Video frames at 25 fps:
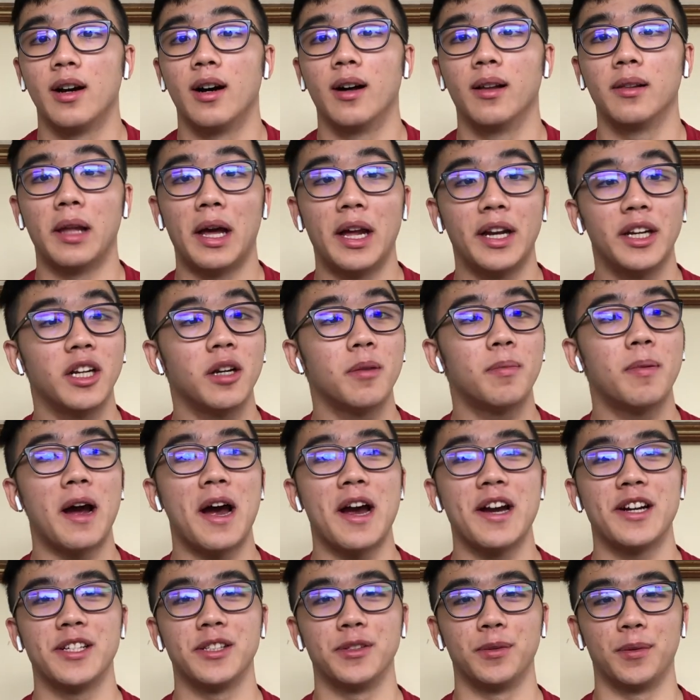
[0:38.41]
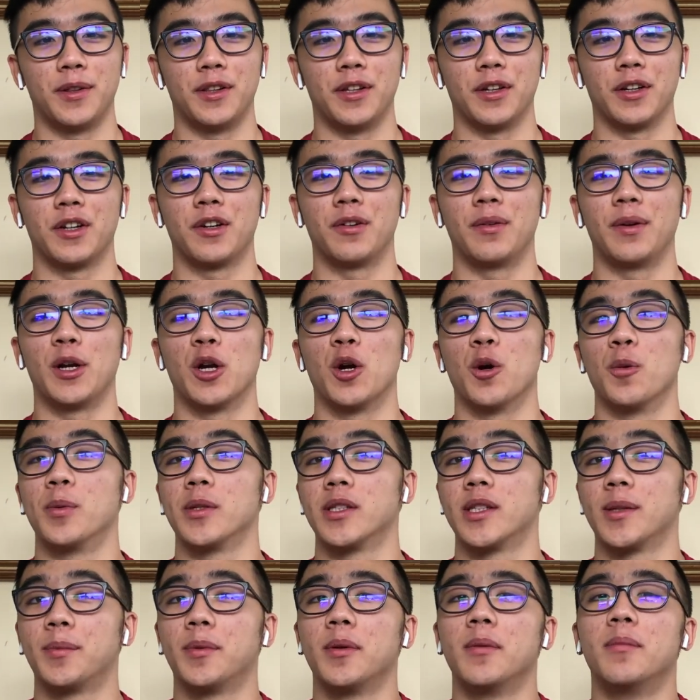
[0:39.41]
Aligning your passions with your career
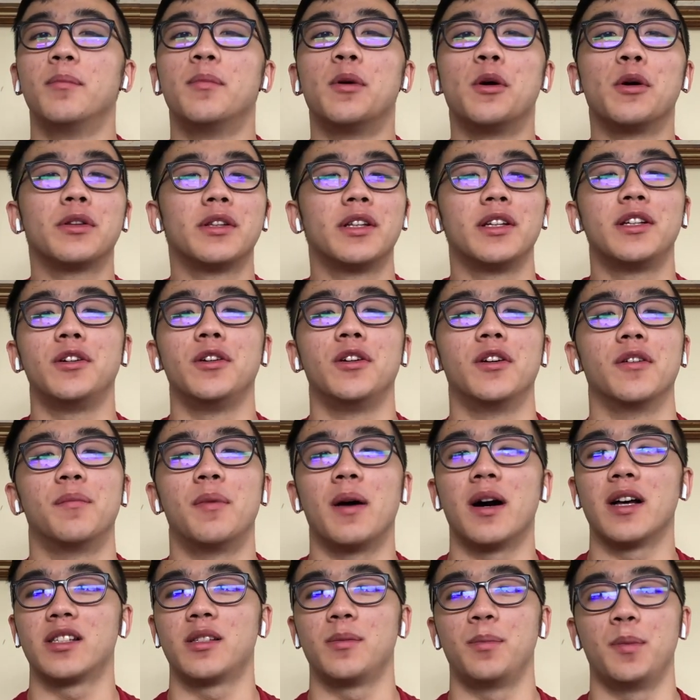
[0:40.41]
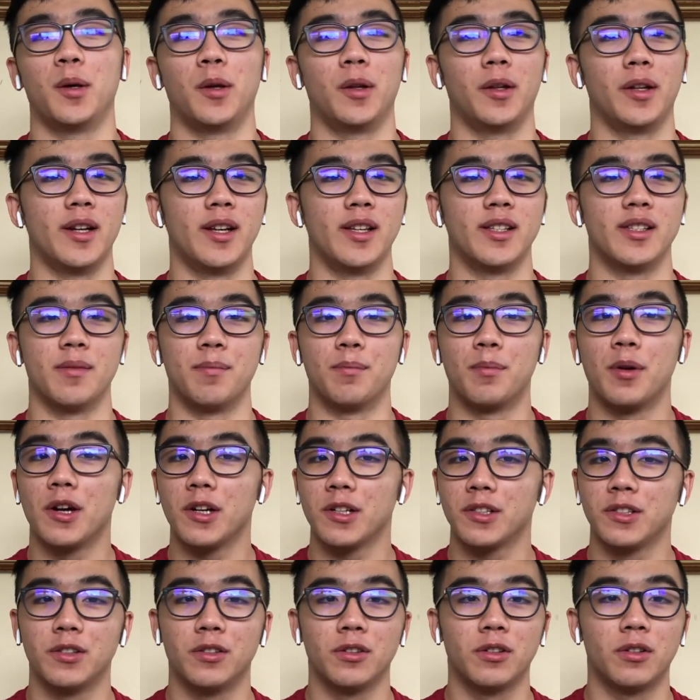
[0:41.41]
opens up a multitude of possibilities in
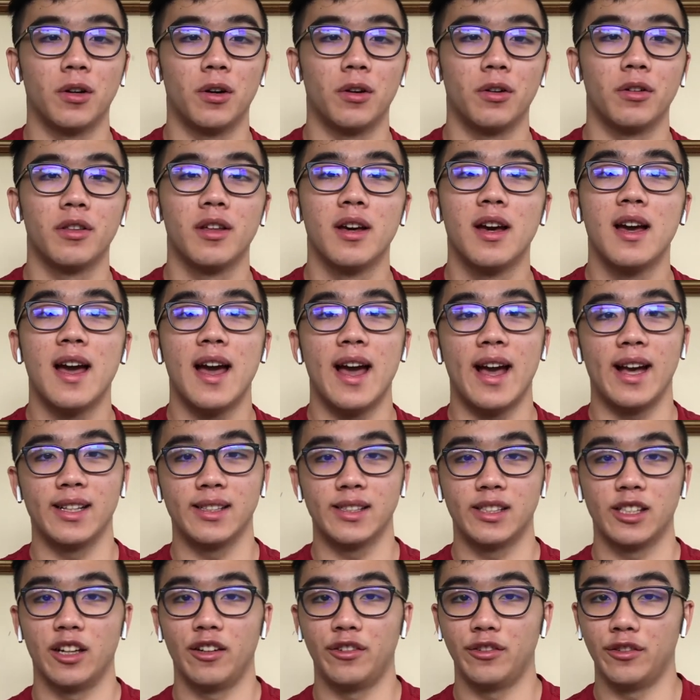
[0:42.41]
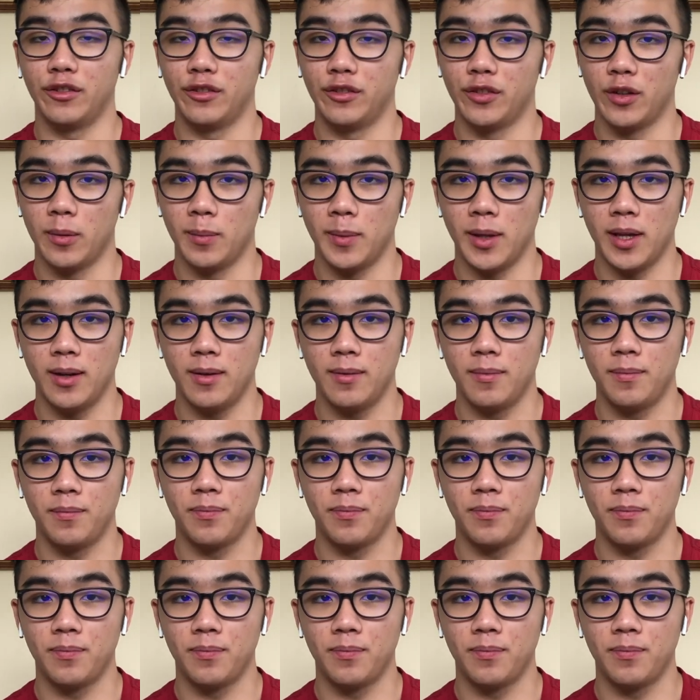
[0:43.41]
personal growth and self-fulfillment.